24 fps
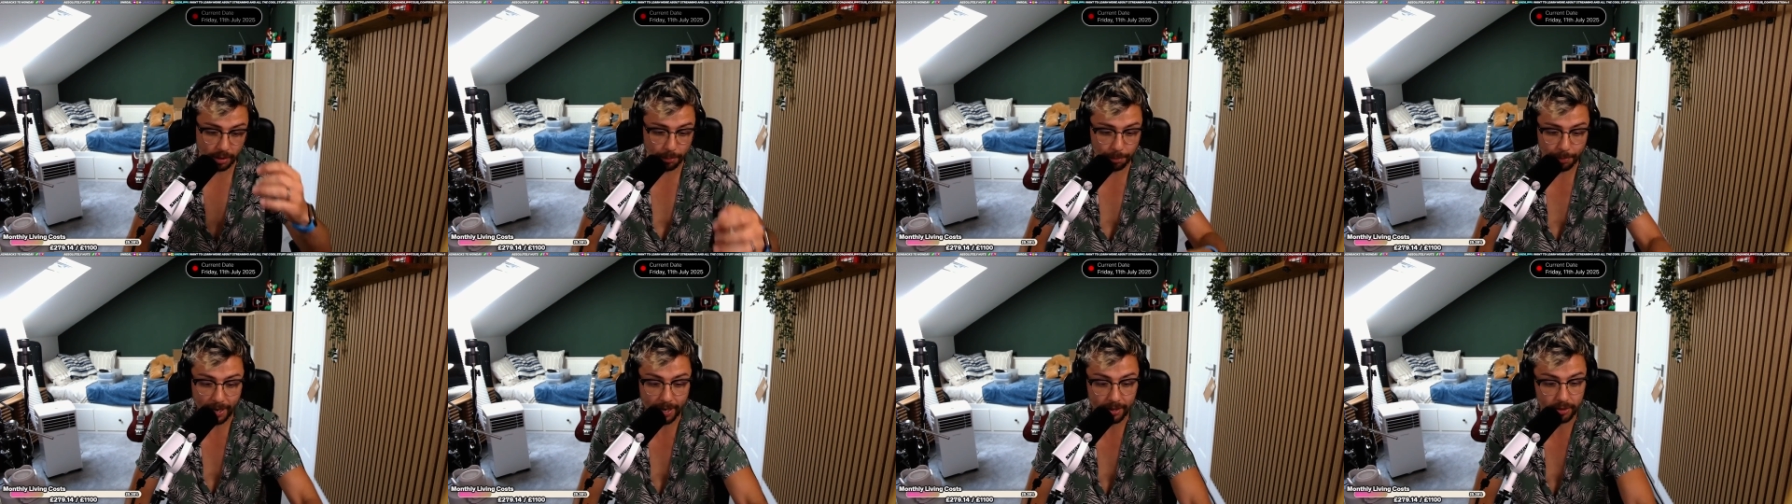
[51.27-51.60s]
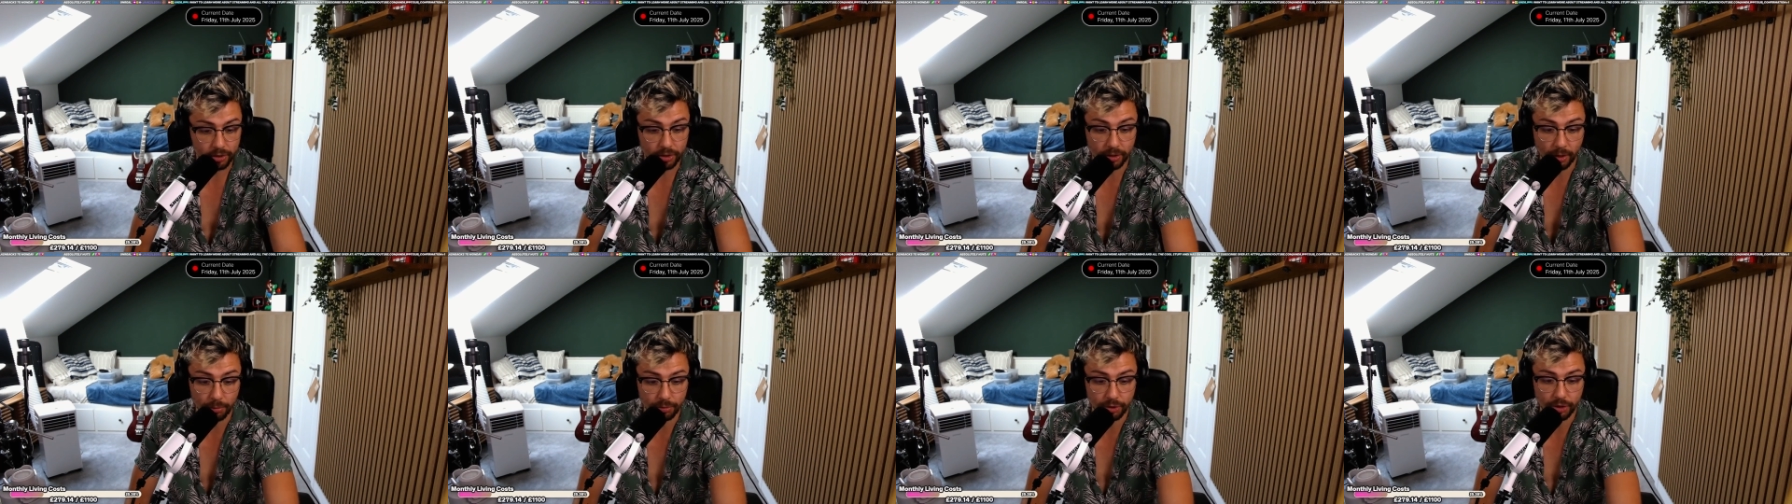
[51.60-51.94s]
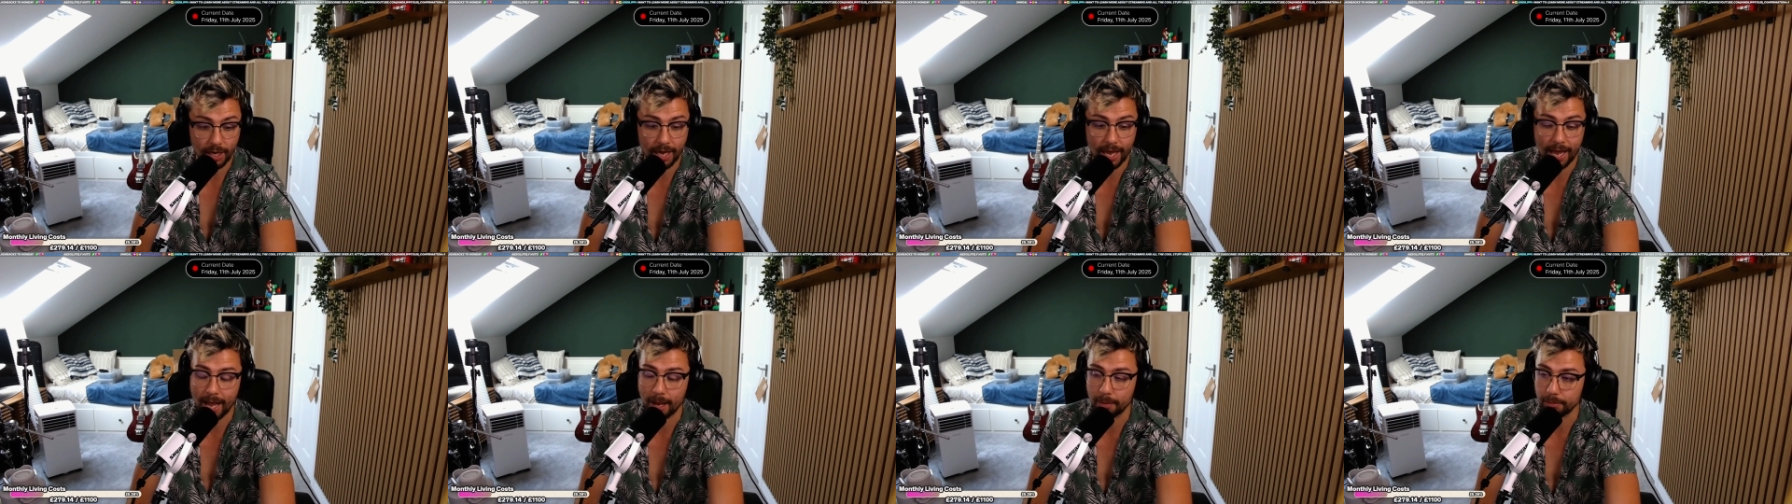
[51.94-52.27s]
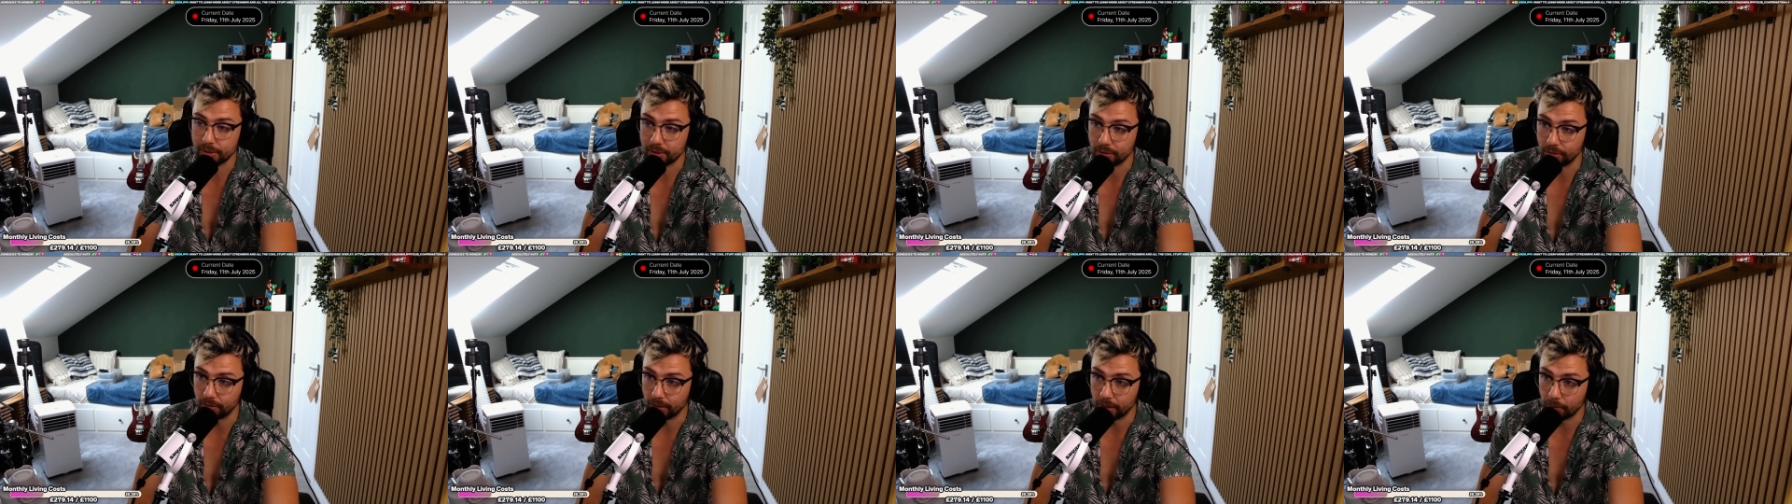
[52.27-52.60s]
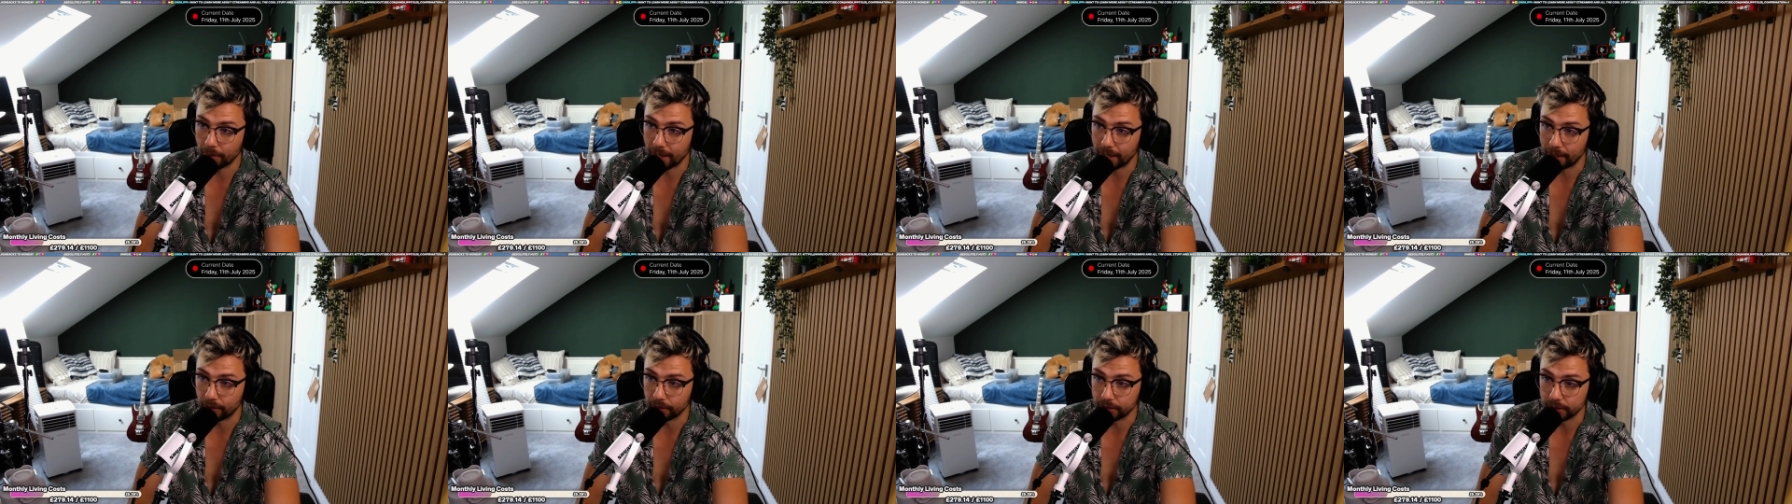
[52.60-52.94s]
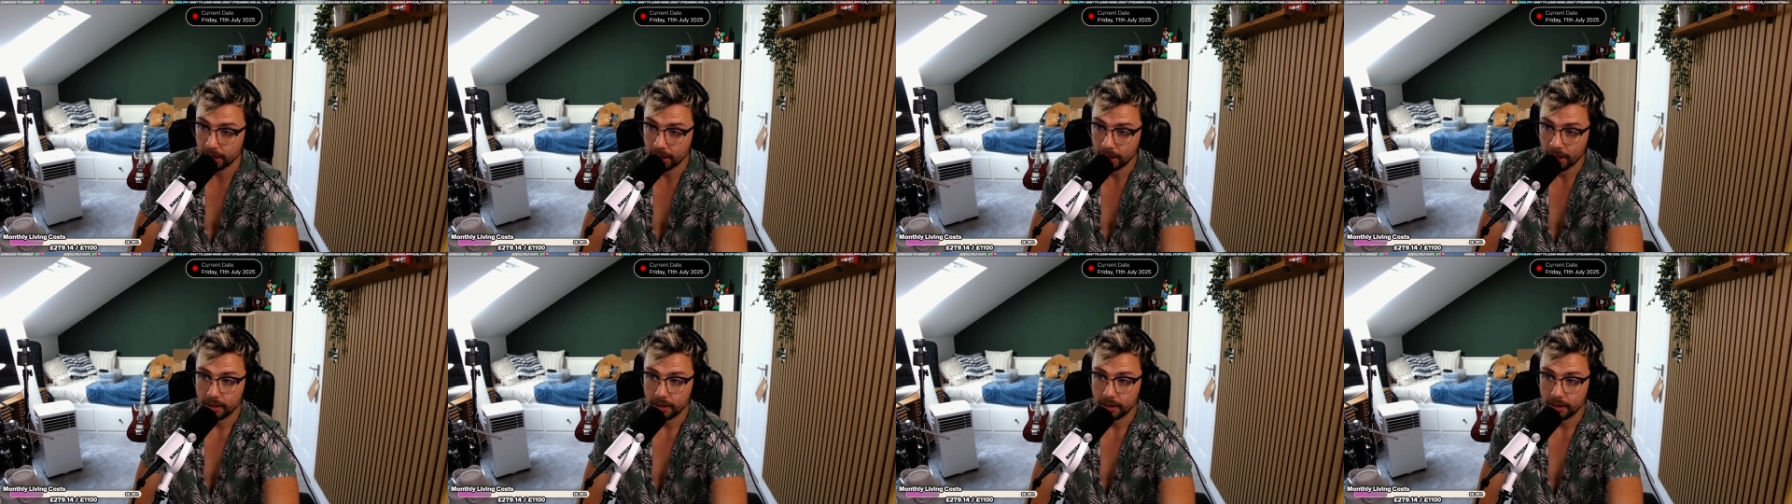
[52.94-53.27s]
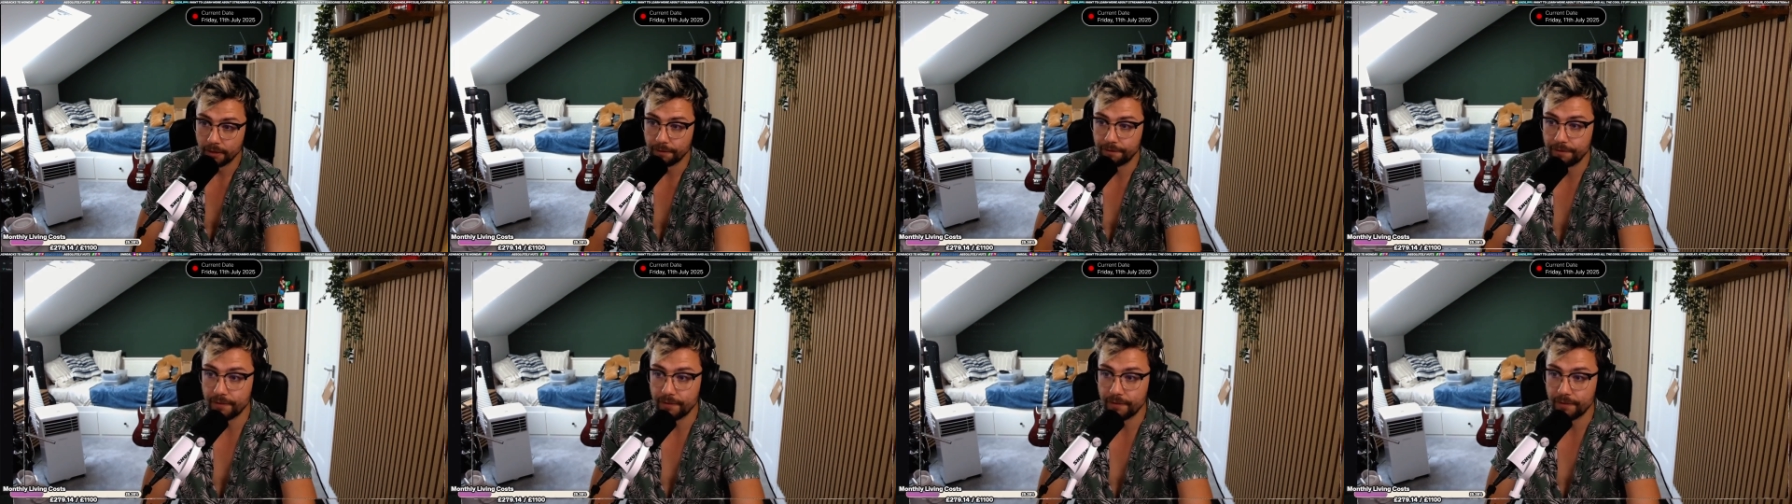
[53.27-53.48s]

The patch notes are absolutely wild. The